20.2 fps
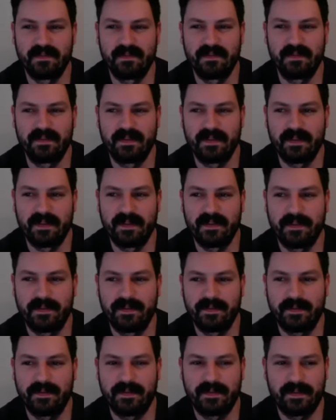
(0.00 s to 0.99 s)

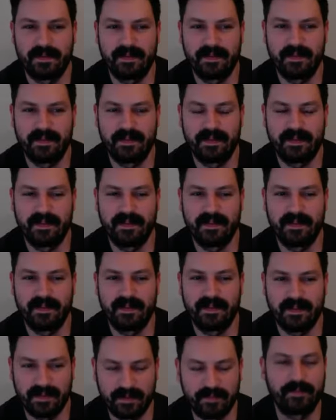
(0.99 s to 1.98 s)

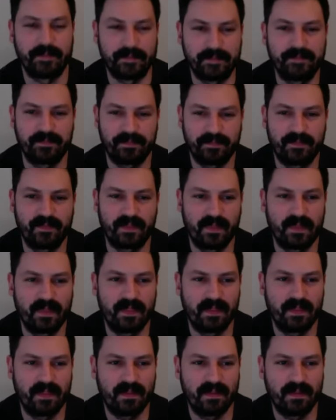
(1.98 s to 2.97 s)

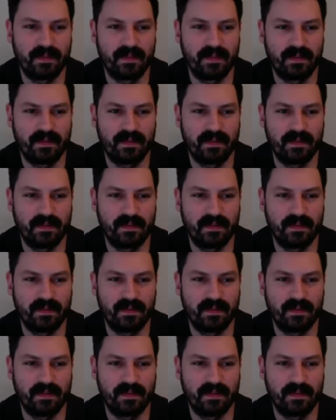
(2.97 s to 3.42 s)
No words are spoken by the person on screen.